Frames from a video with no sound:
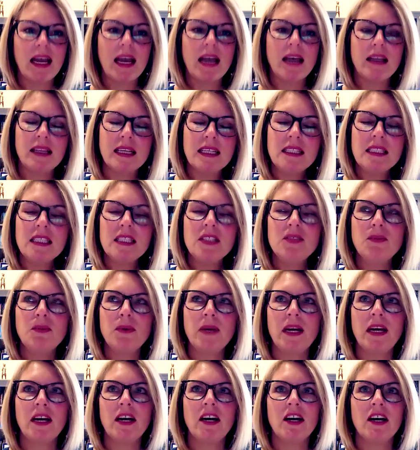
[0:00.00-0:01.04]
And this is
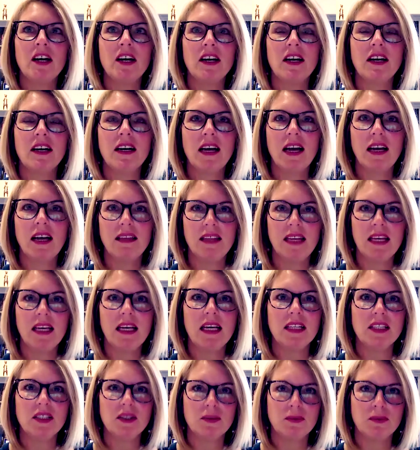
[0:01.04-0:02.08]
where I think as a